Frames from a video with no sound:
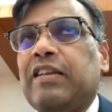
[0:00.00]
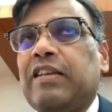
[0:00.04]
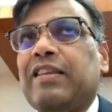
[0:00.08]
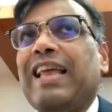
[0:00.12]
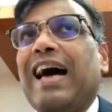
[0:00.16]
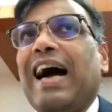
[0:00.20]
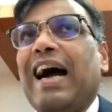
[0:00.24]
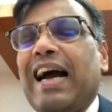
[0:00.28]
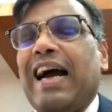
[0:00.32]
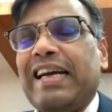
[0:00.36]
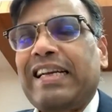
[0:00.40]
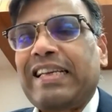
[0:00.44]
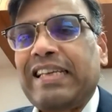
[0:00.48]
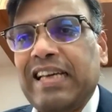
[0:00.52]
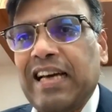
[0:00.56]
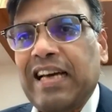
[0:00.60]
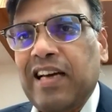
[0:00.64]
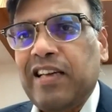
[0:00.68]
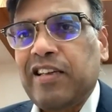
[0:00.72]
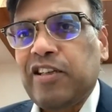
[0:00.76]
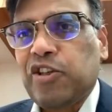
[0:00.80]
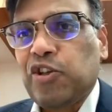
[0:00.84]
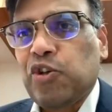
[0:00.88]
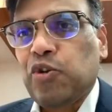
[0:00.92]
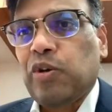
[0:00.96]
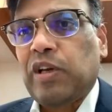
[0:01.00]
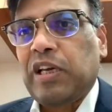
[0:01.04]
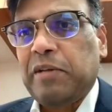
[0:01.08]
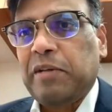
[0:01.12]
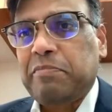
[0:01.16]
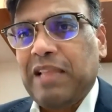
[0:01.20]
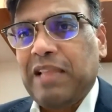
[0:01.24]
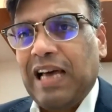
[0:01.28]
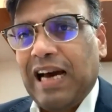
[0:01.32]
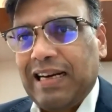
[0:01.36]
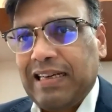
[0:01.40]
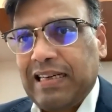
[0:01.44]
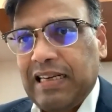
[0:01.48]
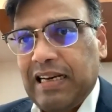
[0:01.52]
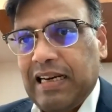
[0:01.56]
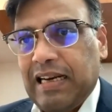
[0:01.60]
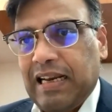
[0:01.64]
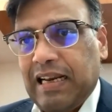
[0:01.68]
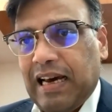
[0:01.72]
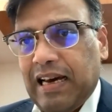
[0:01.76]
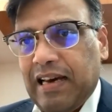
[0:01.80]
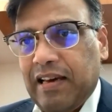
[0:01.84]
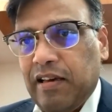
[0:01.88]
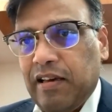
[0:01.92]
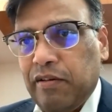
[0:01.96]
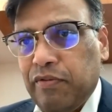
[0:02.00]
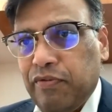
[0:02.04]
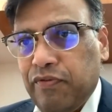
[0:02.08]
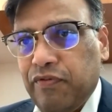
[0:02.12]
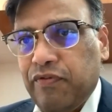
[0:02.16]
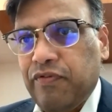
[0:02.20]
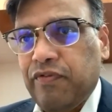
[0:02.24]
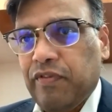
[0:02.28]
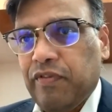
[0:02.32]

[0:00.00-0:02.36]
The idea is to keep that alive